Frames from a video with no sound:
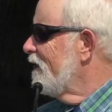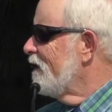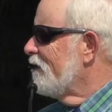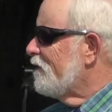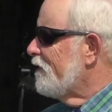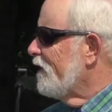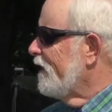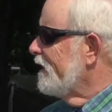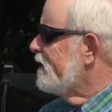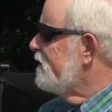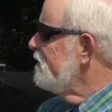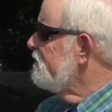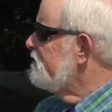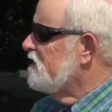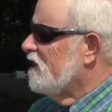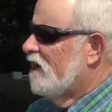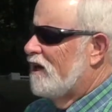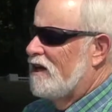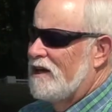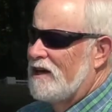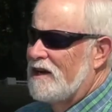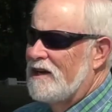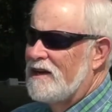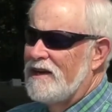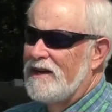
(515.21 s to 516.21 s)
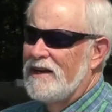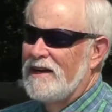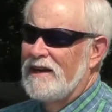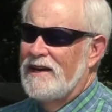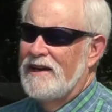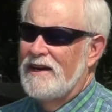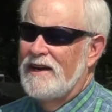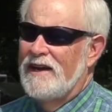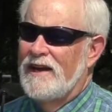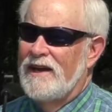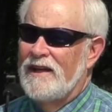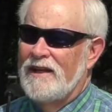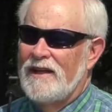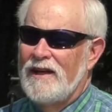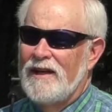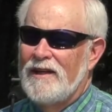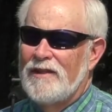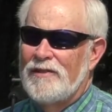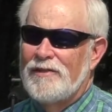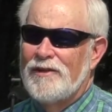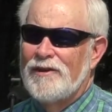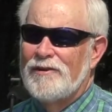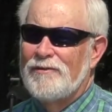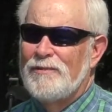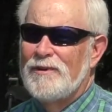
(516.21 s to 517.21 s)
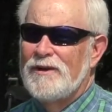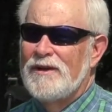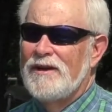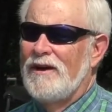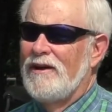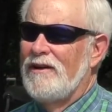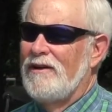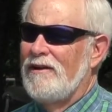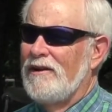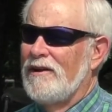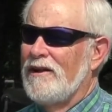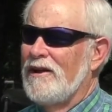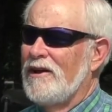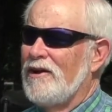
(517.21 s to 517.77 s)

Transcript: Thank you, John. And I, I, think we all